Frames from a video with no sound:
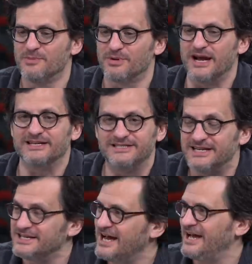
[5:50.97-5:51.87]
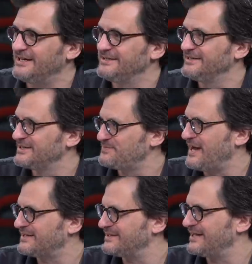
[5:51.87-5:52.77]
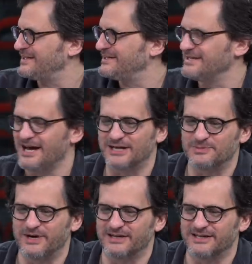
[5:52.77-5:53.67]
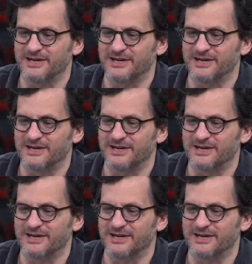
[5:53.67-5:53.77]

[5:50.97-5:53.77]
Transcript: But I did not expect it. I did not expect